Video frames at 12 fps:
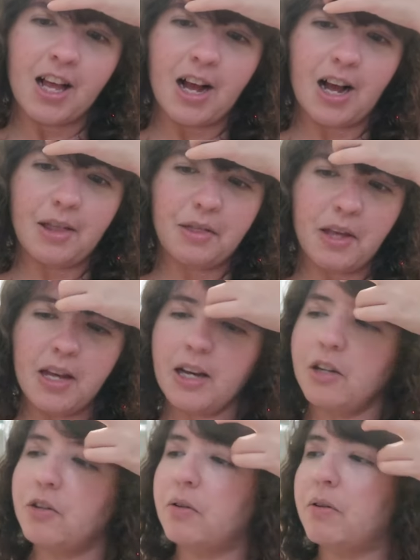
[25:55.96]
I think
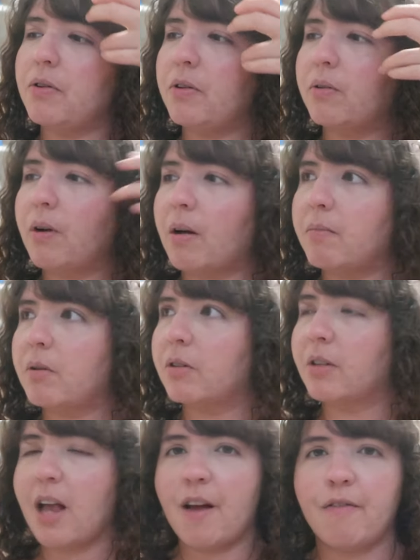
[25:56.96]
I show you
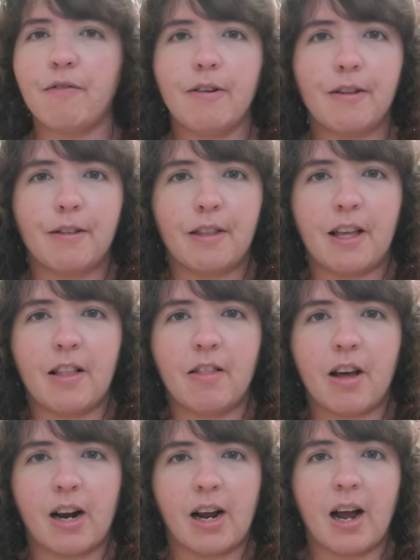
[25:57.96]
almost everything
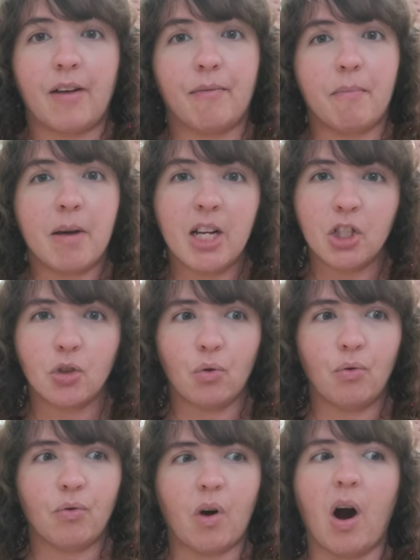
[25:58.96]
that I have made
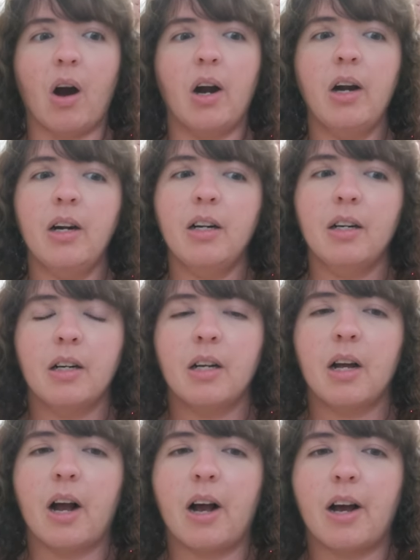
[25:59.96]
so far.
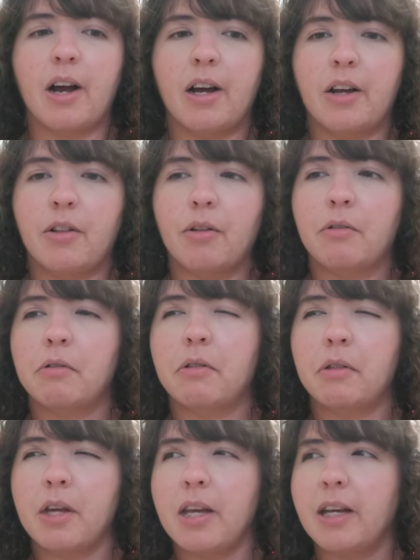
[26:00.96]
I don't
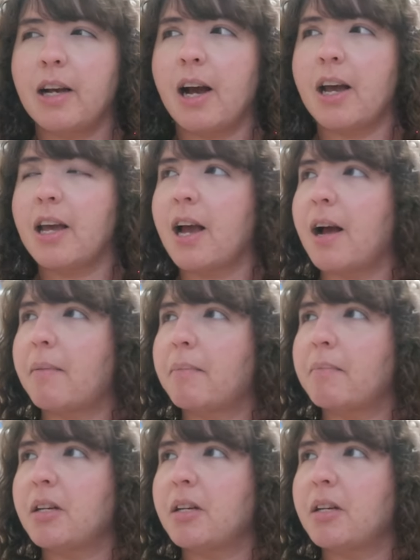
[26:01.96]
think I am